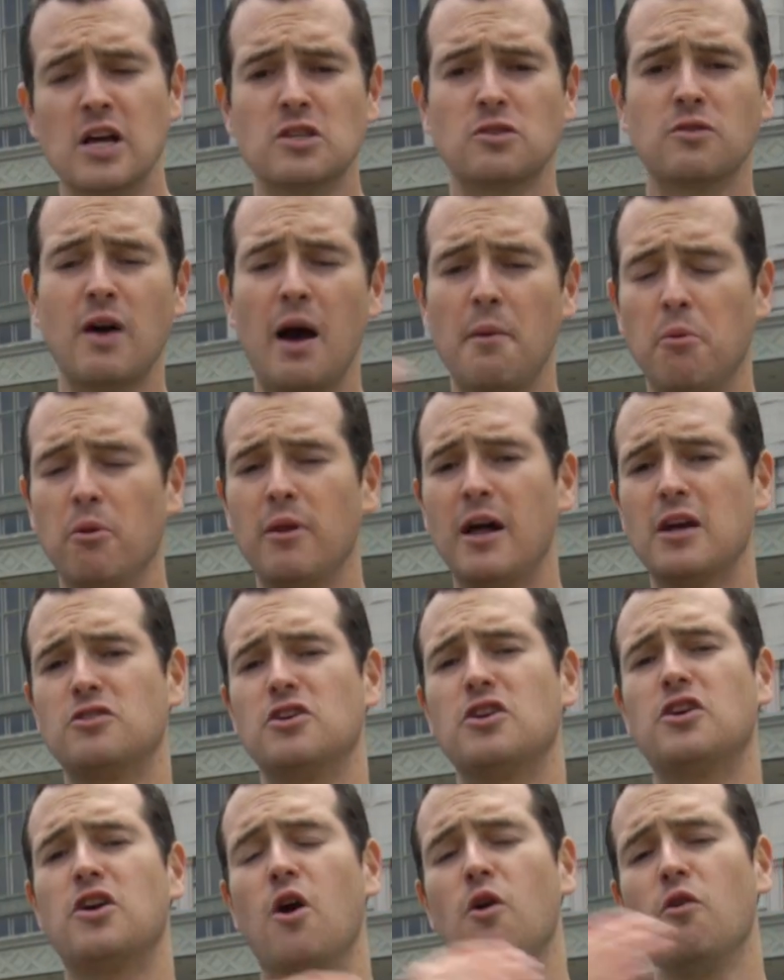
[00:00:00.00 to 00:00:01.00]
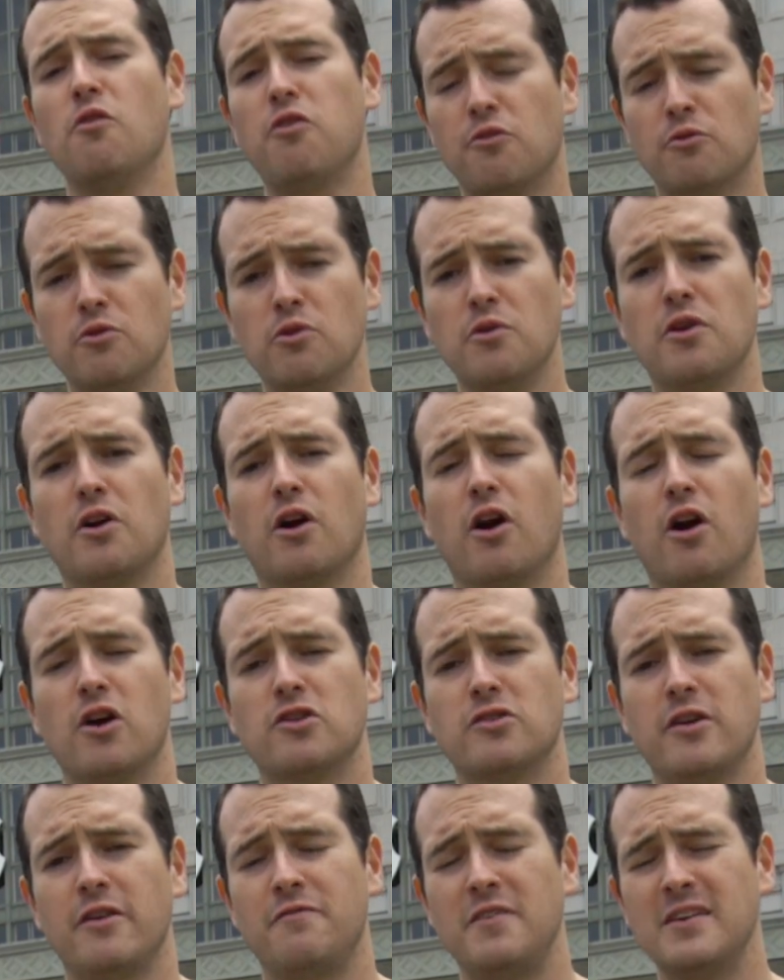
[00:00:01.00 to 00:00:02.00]
So Apple will actually go through your
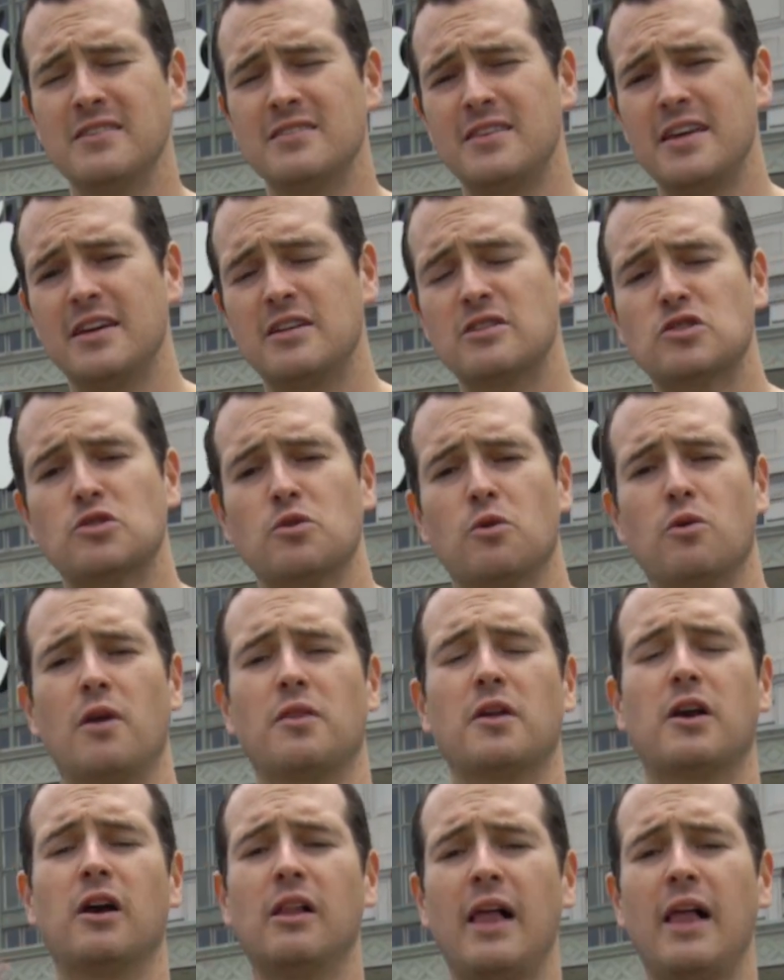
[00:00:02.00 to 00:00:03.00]
hard drive, things that they can store on the